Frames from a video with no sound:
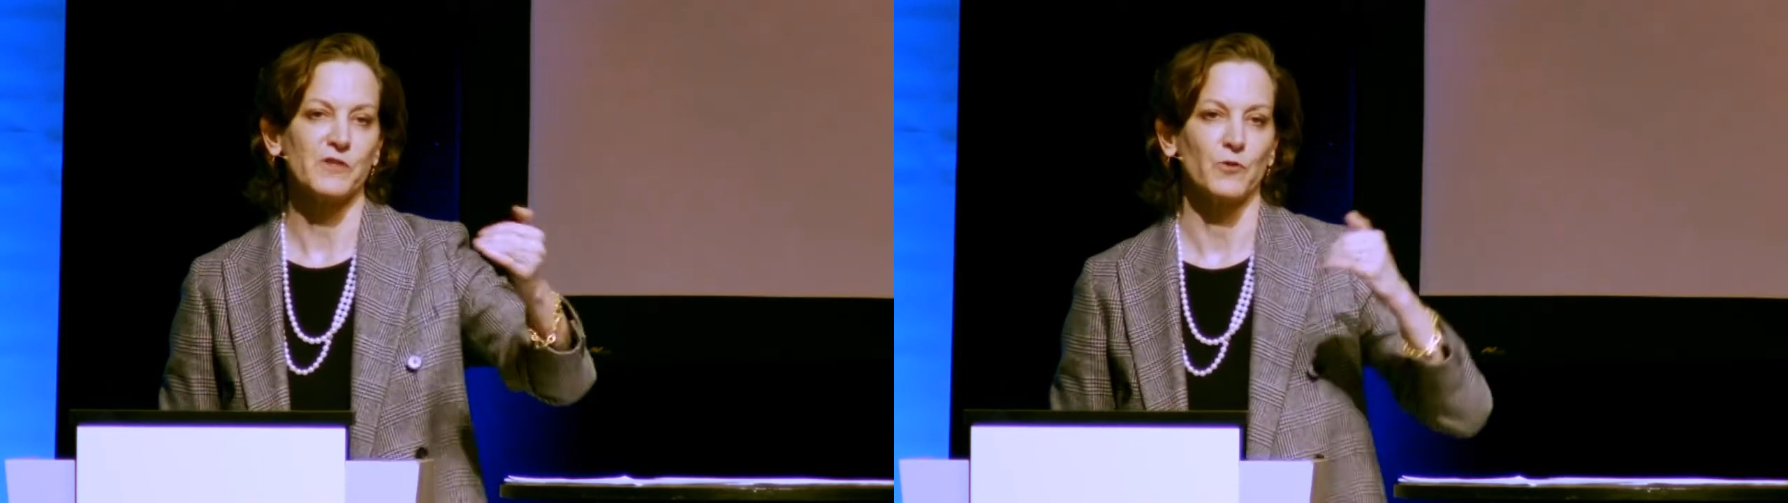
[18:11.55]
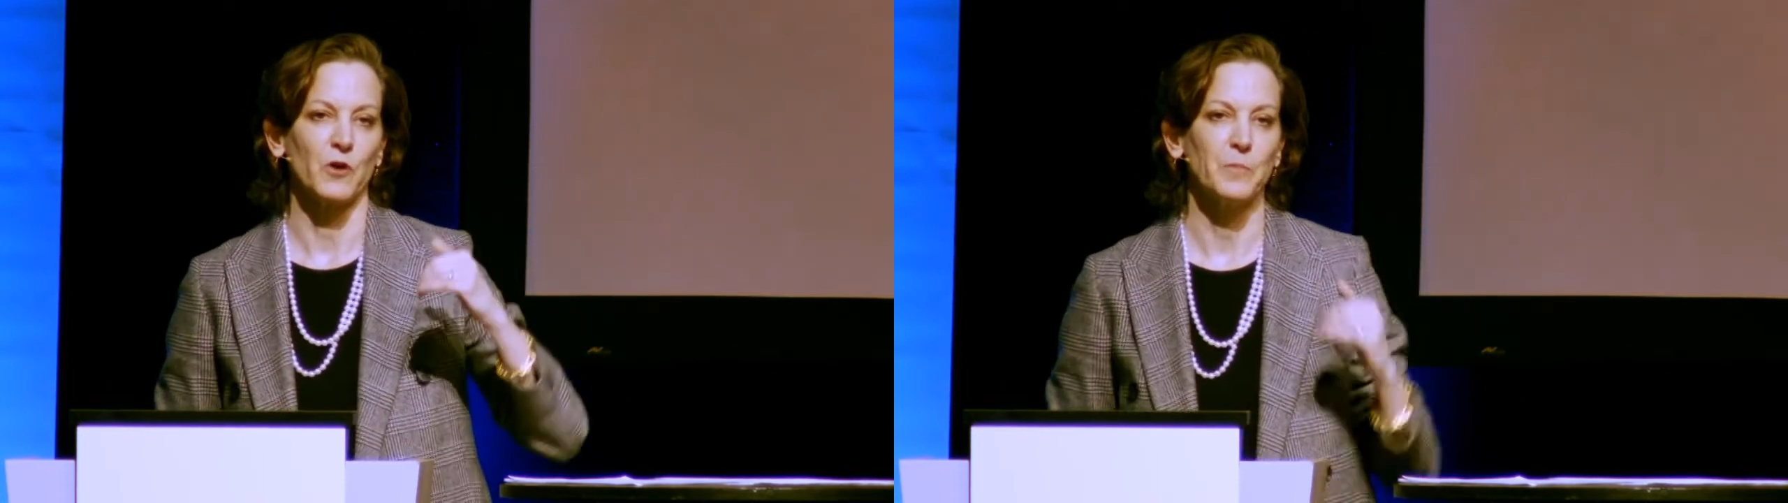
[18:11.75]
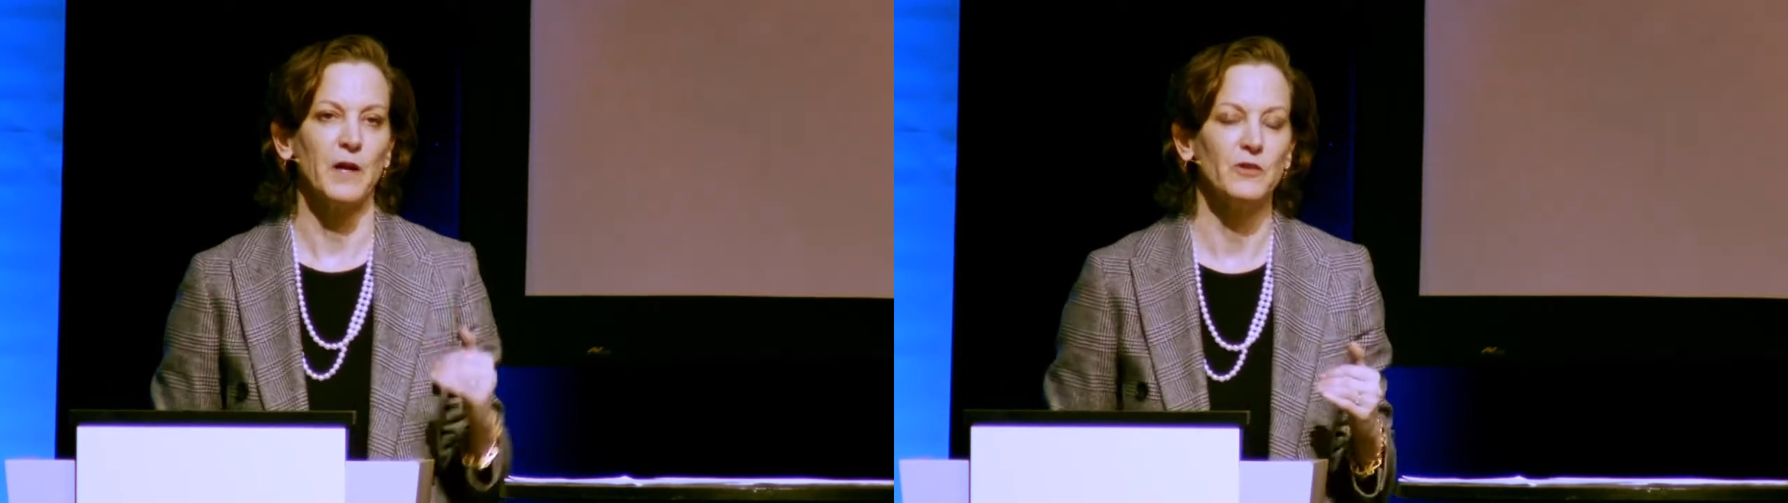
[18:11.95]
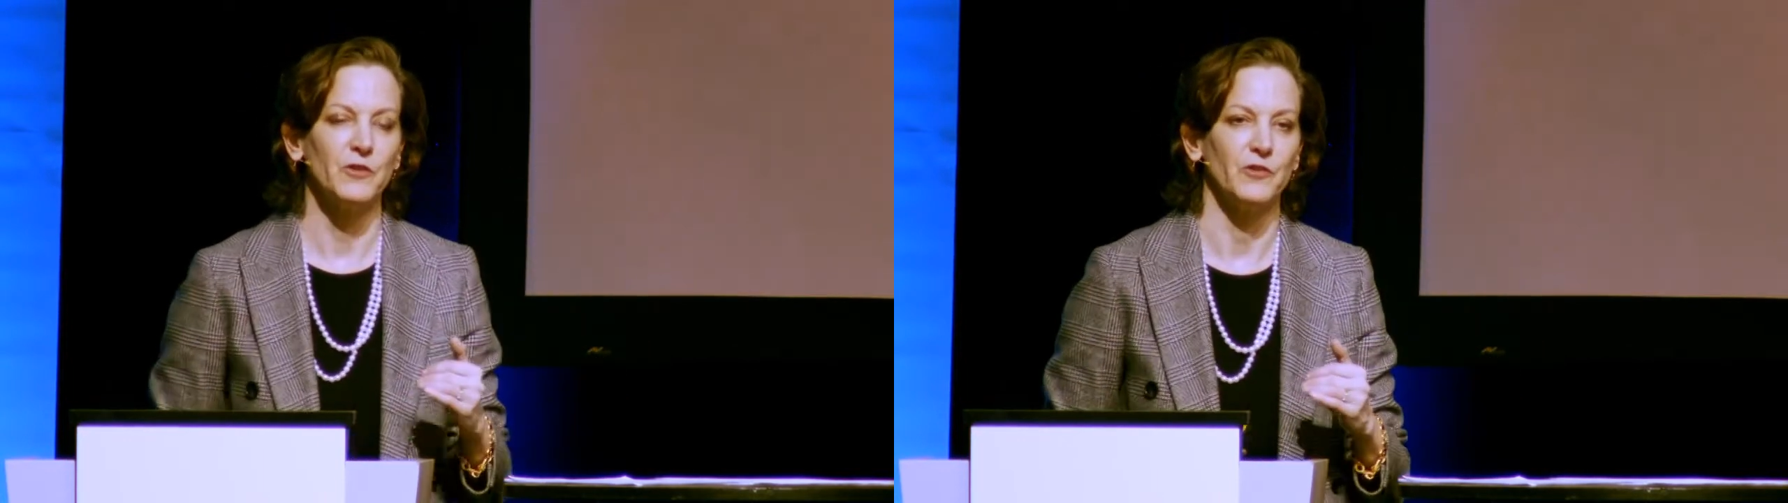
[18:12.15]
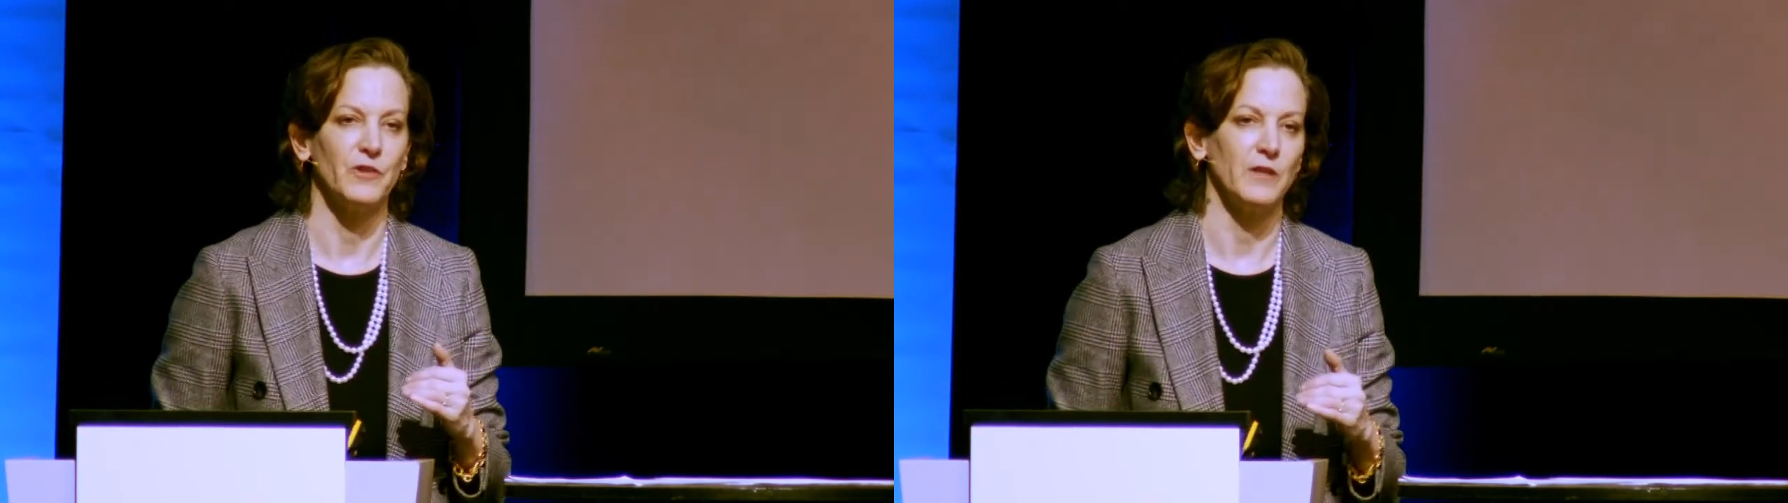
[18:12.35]
foreign
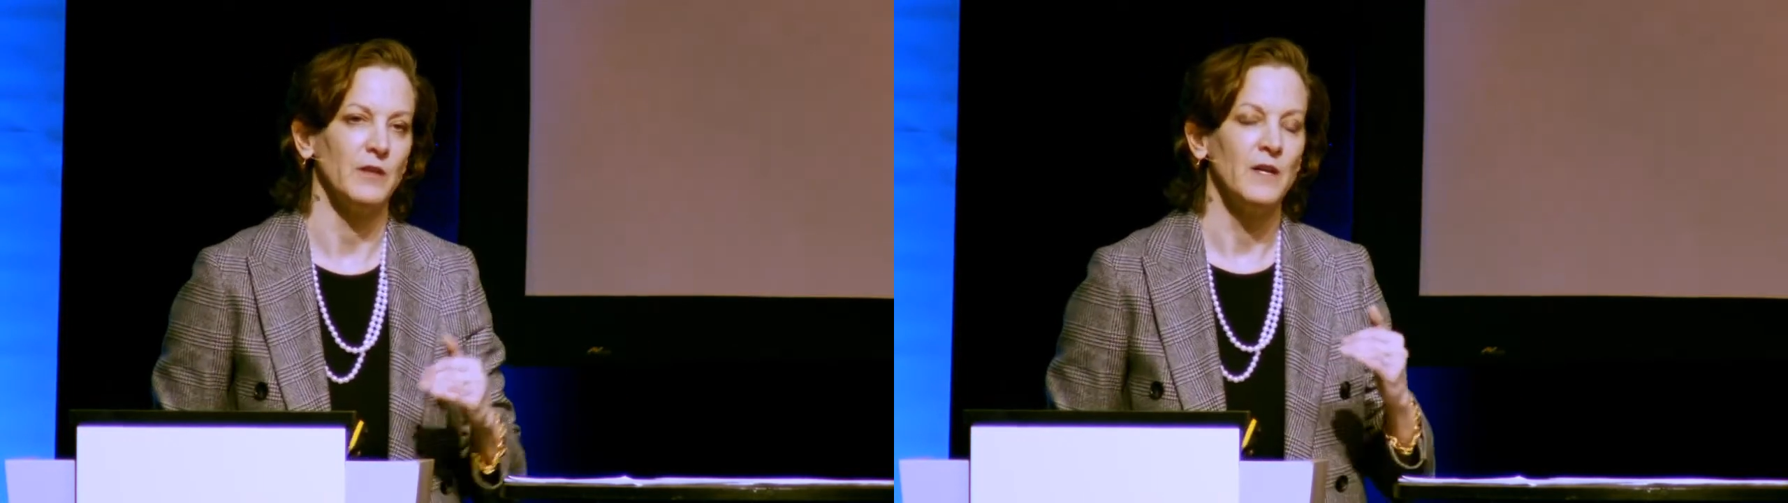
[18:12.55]
policy